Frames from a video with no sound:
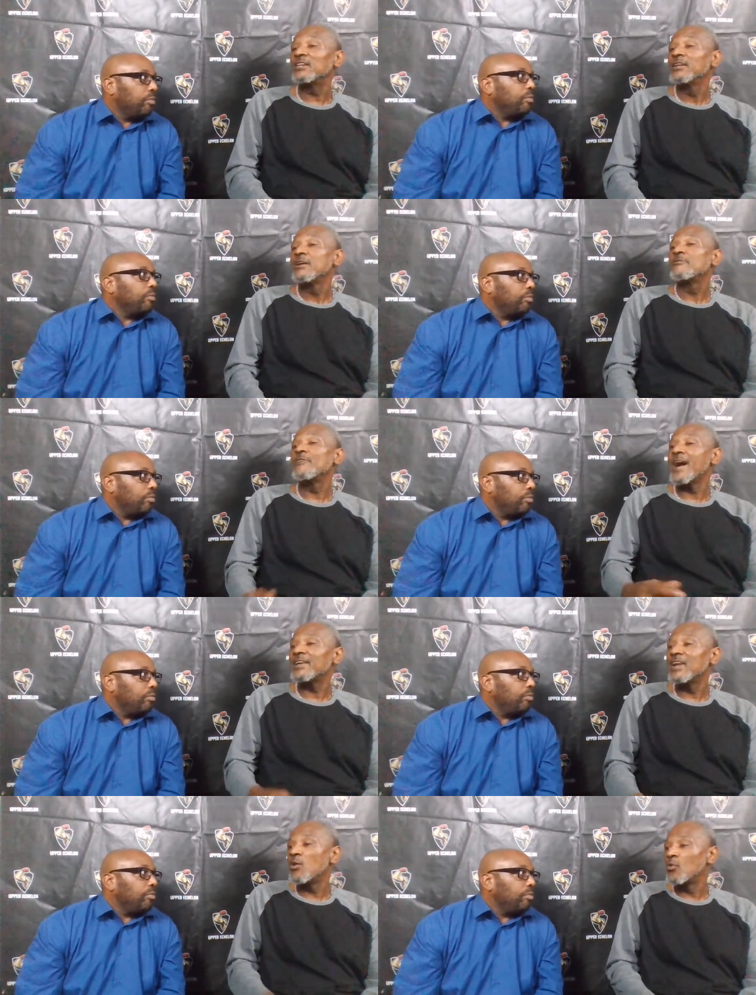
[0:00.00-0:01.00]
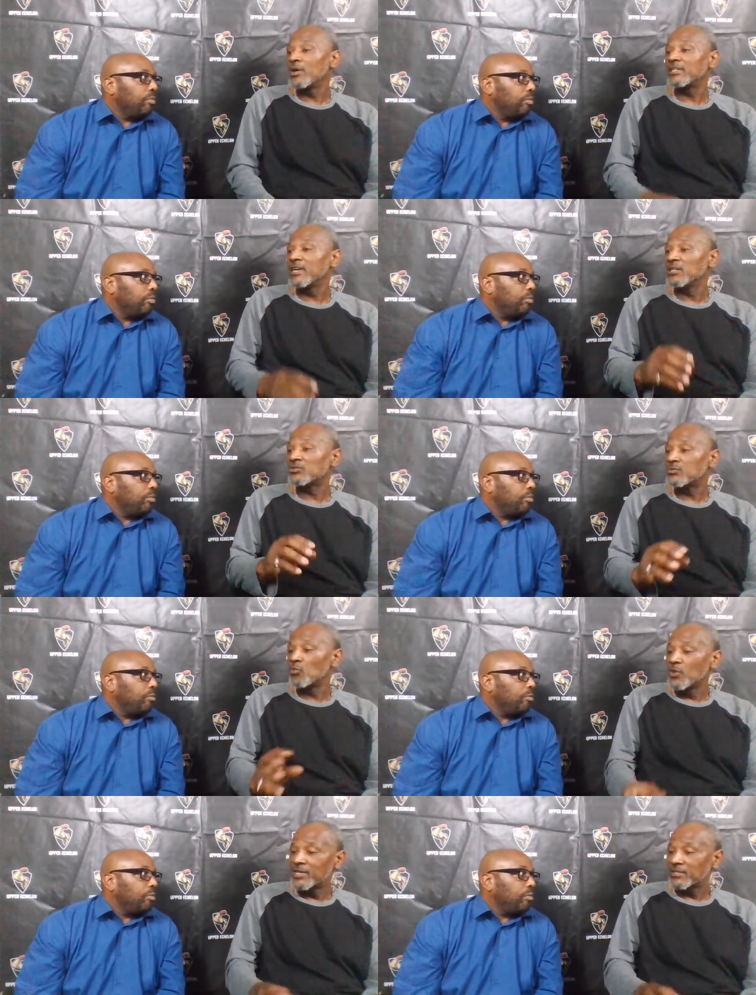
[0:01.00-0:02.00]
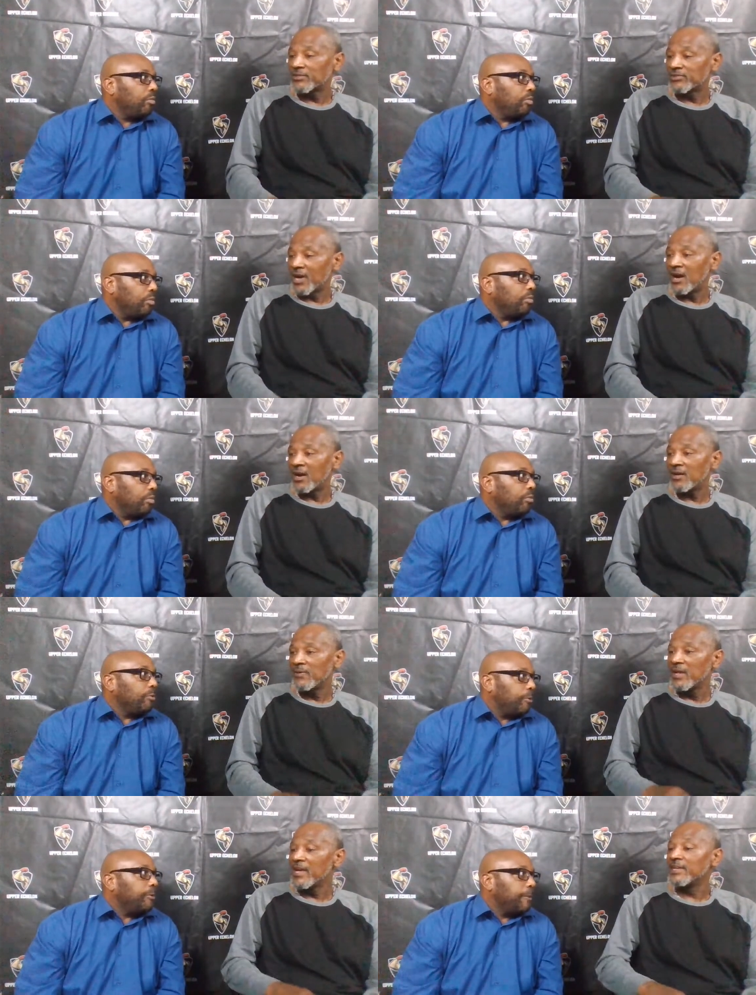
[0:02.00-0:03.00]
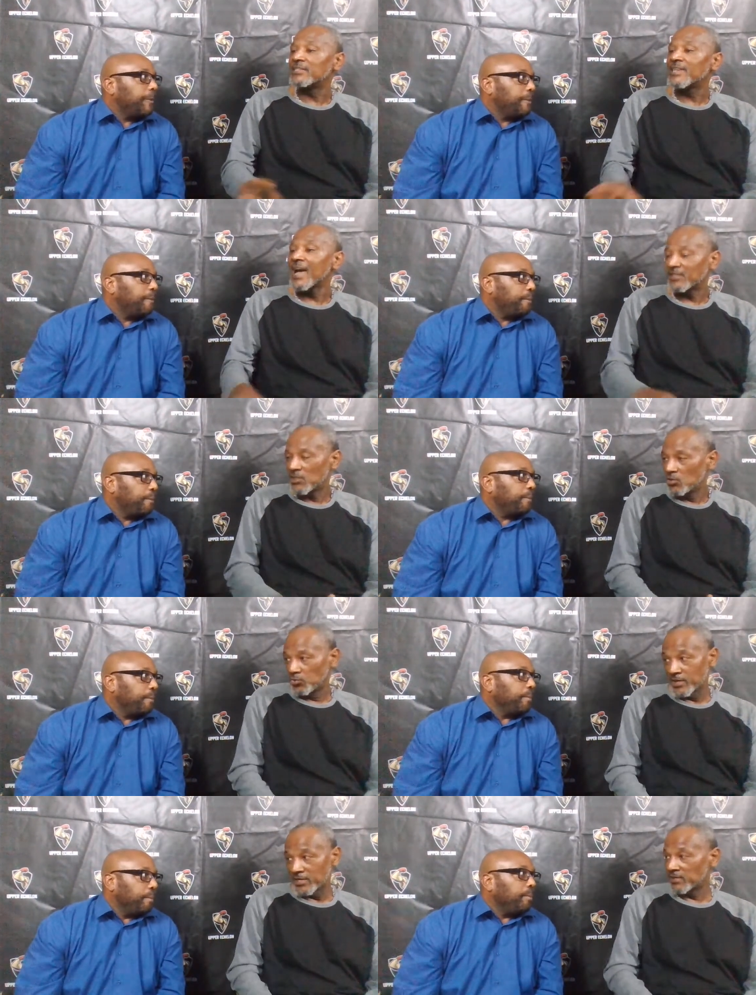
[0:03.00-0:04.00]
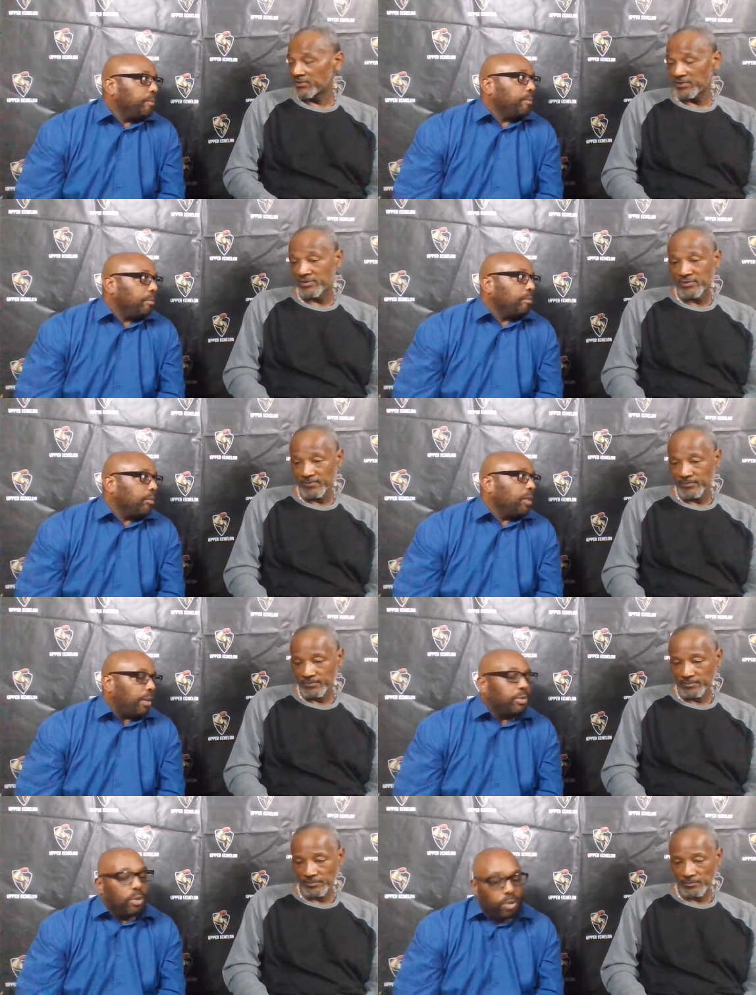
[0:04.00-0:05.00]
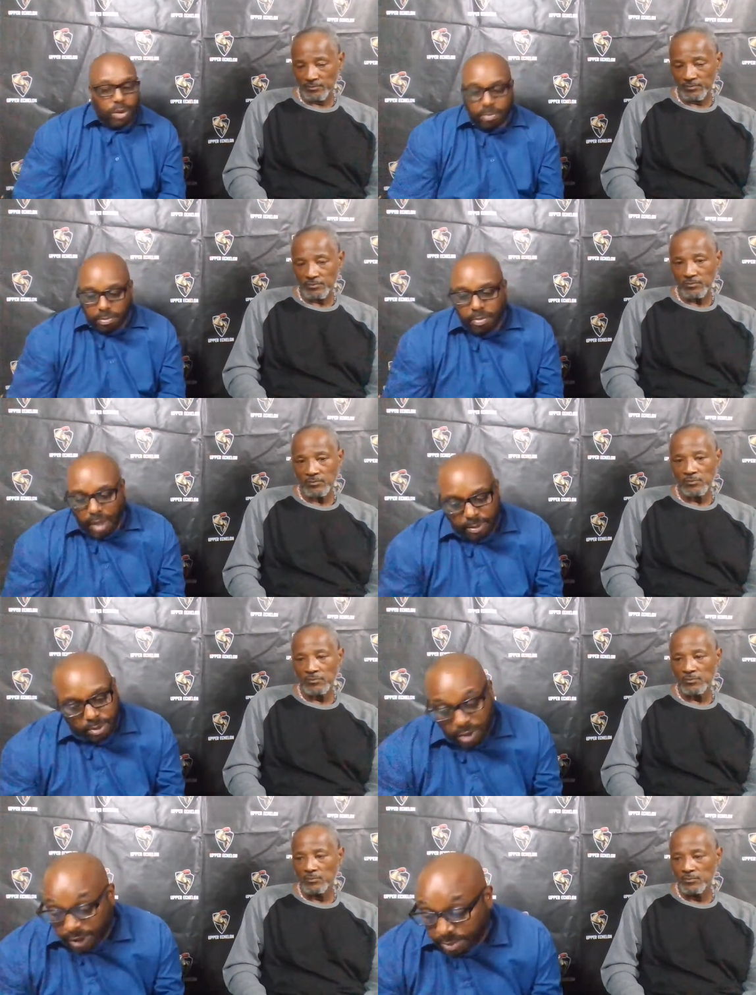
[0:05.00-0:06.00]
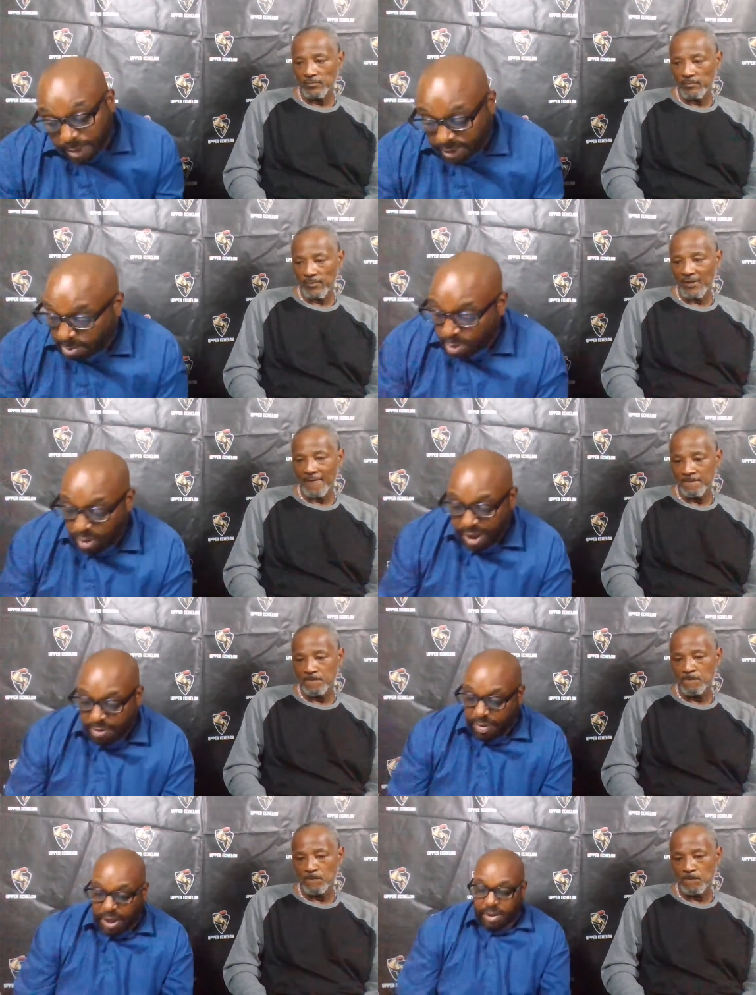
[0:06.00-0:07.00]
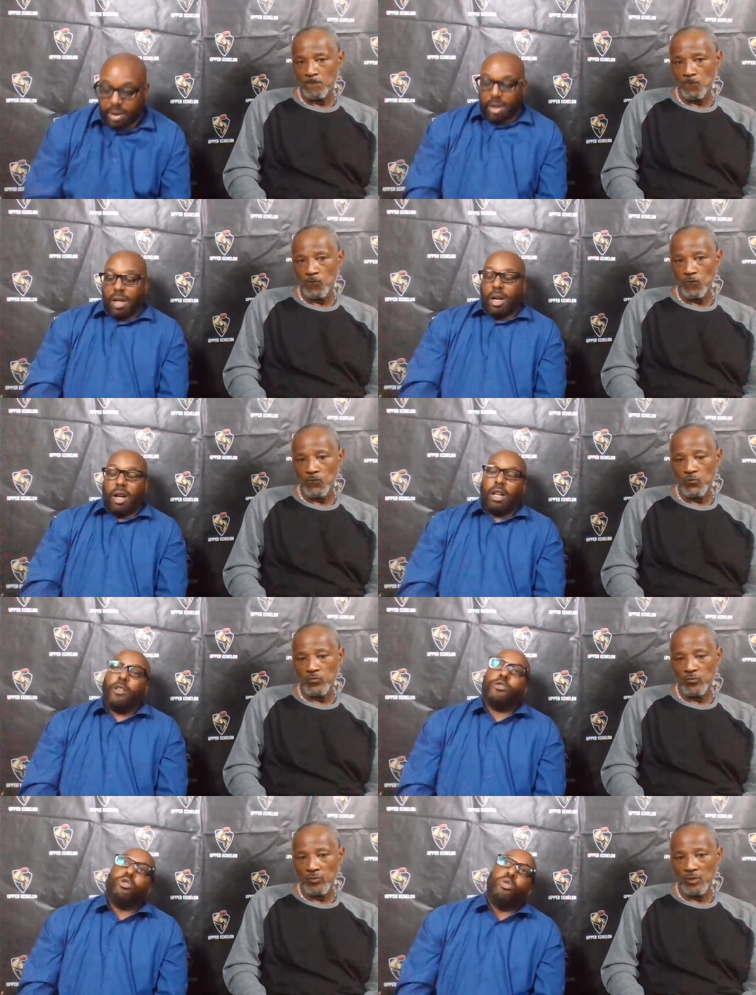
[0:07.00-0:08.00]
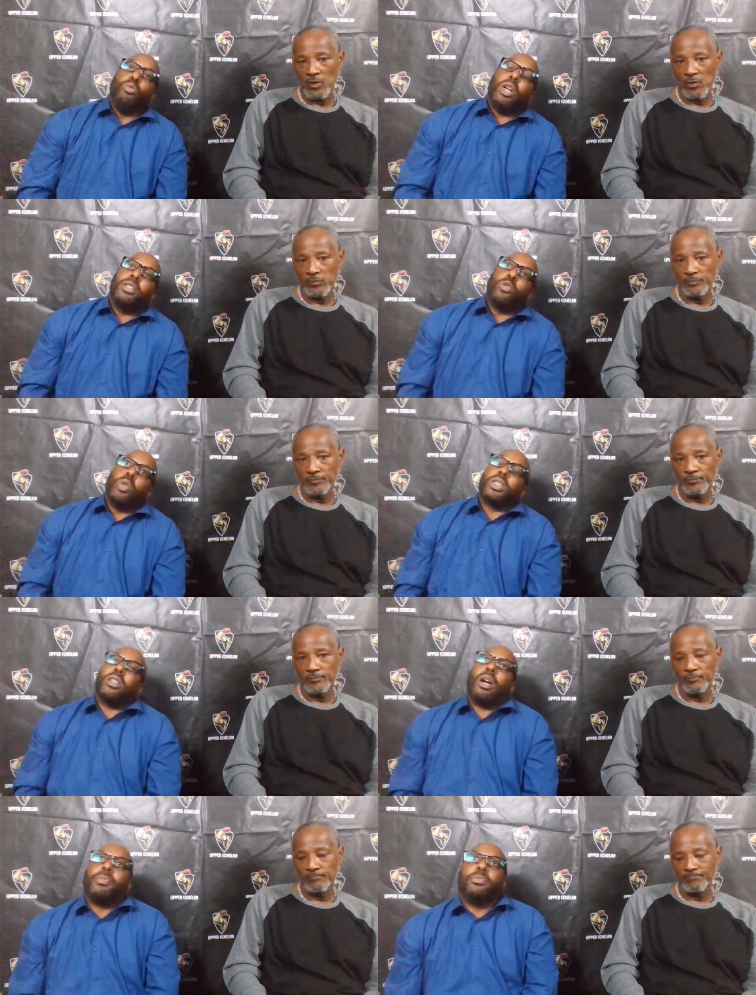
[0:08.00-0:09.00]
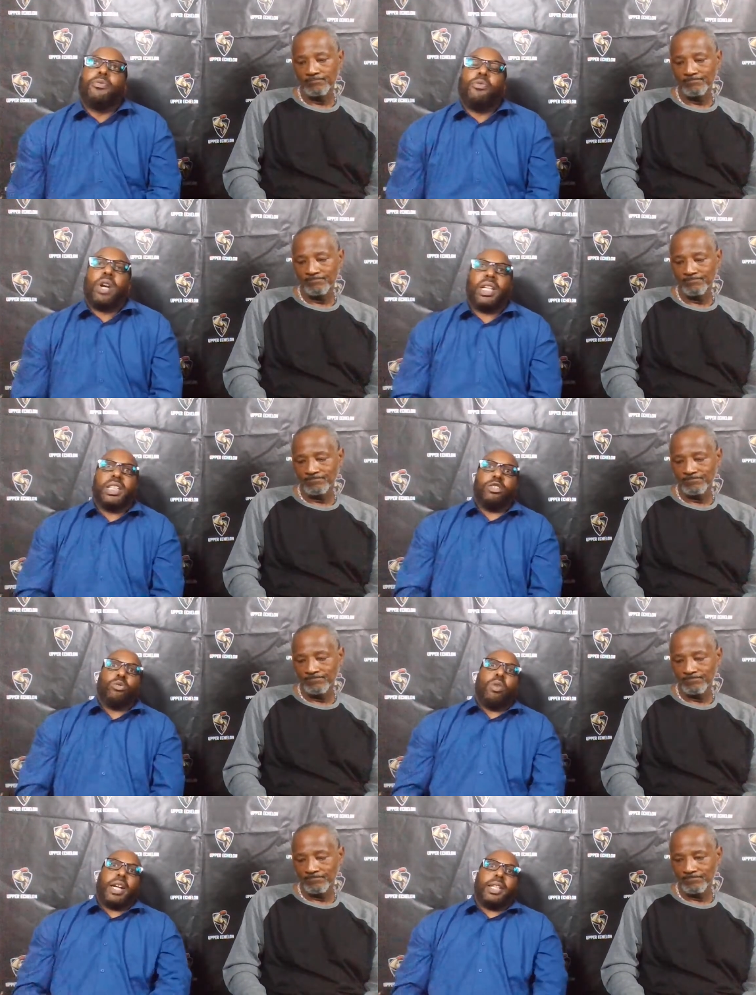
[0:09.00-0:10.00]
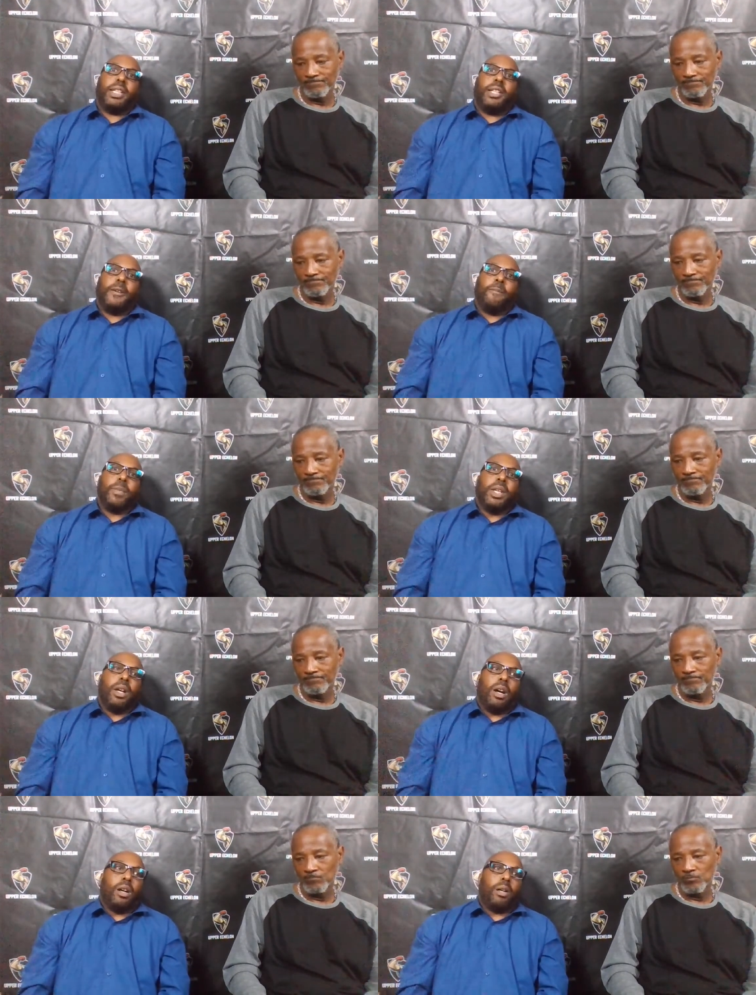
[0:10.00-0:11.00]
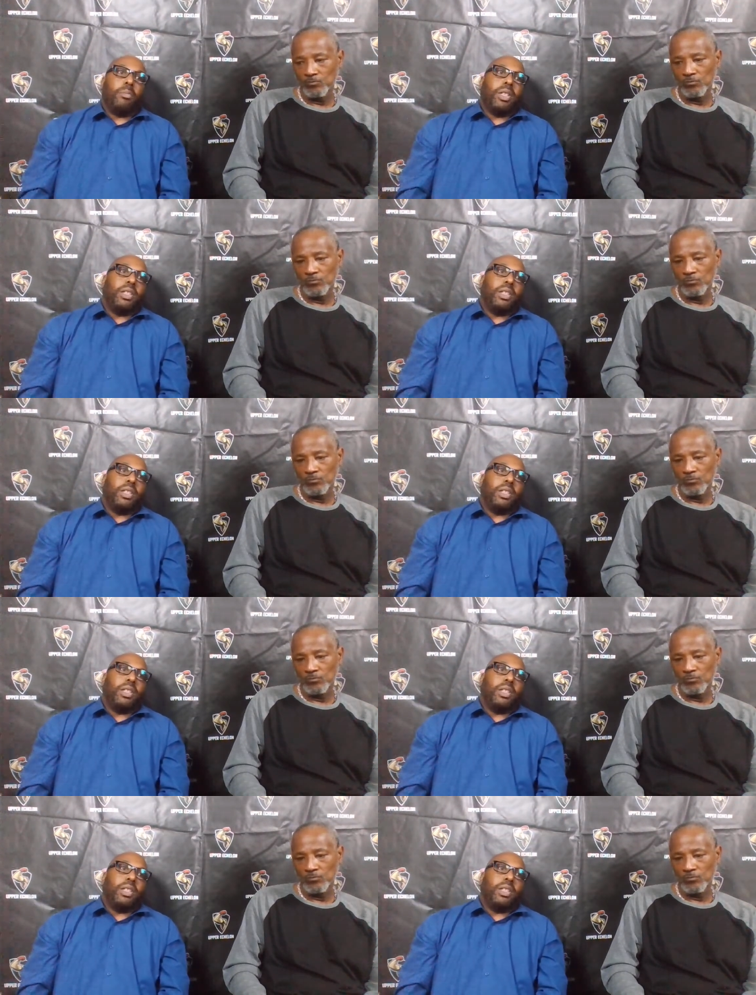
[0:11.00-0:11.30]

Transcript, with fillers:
Speaker 1: of finding out what their weaknesses are and attack those weaknesses. Absolutely.
Speaker 2: Absolutely, that's some that's some great advice. Uh, two other quick topics before I get you out of here. Um,